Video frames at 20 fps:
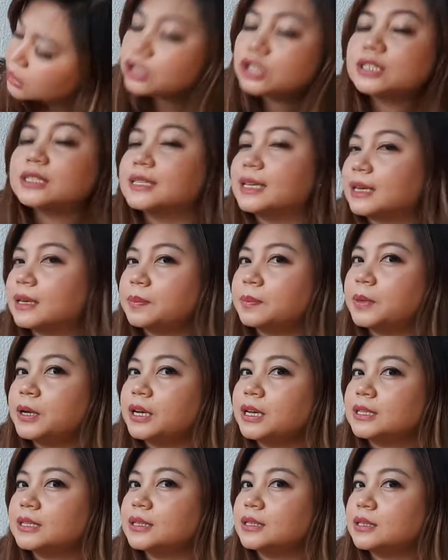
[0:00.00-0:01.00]
of looks like a
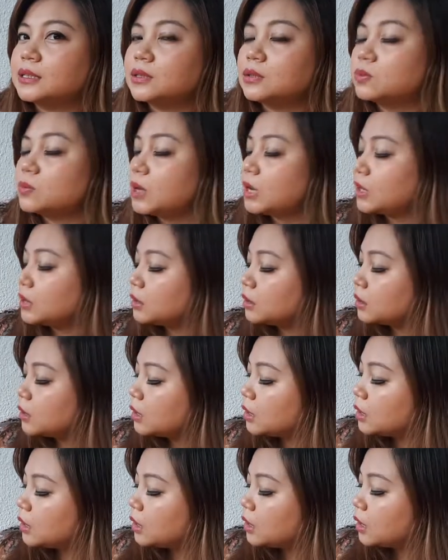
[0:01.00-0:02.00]
person as well.
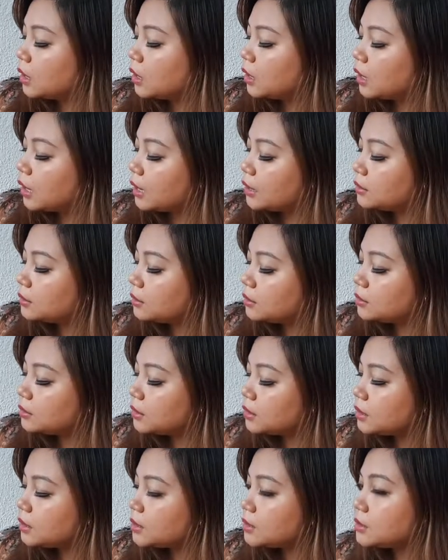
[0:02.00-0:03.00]
And
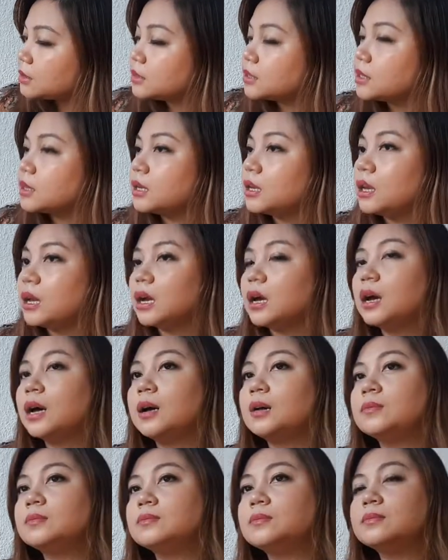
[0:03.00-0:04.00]
these
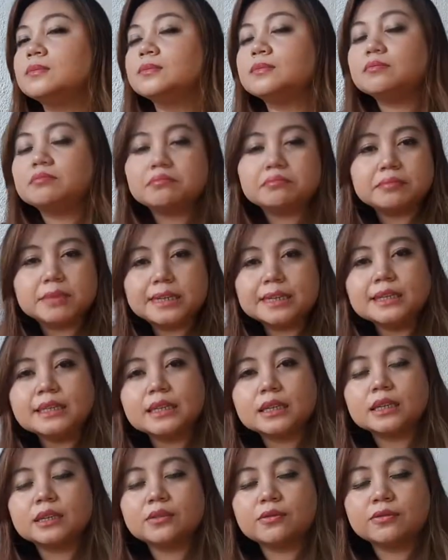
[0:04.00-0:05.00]
um,
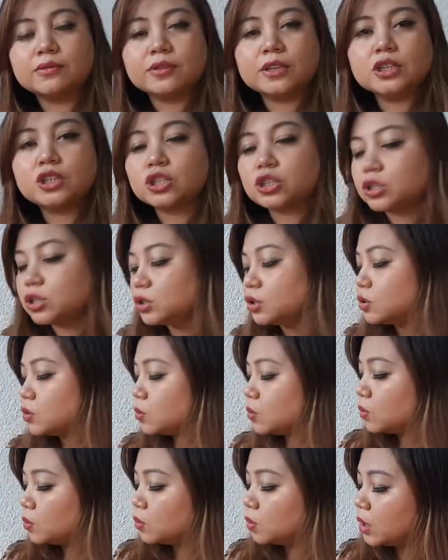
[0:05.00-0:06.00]
Indic features
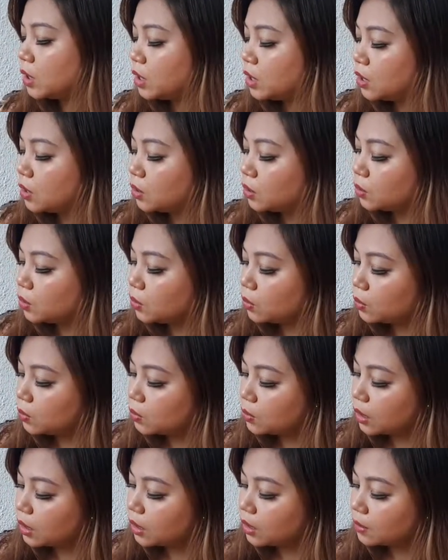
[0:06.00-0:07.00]
or, or
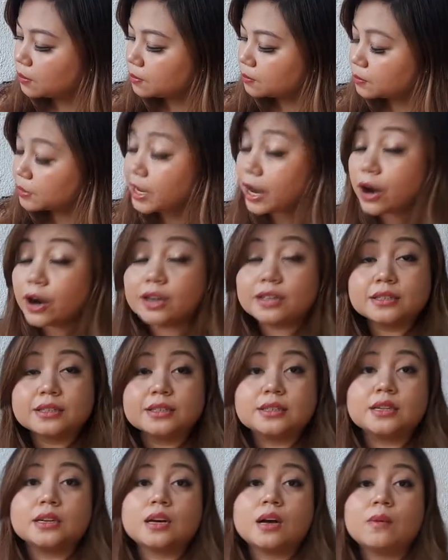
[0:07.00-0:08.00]
um,
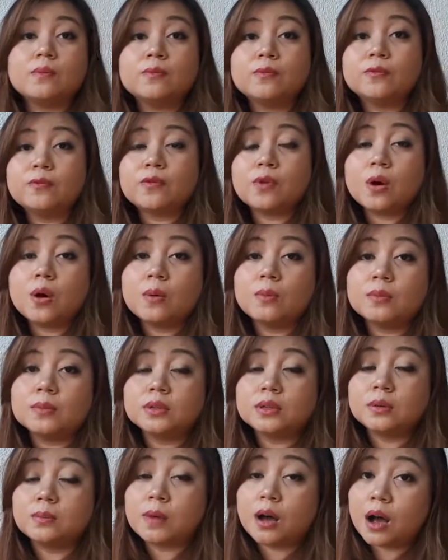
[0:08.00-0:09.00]
characters that come from
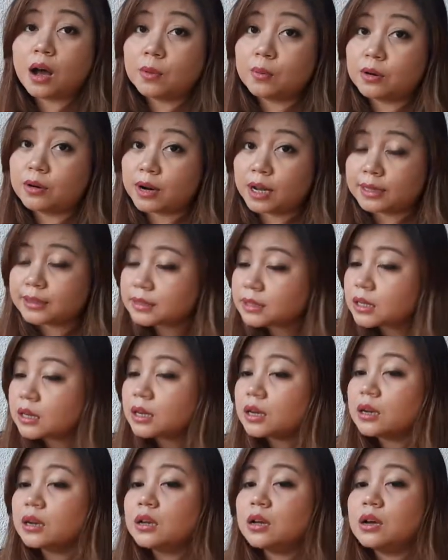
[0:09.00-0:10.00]
the
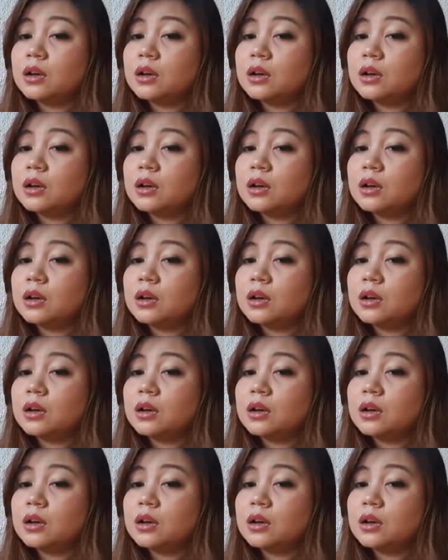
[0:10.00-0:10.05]
Mahabharata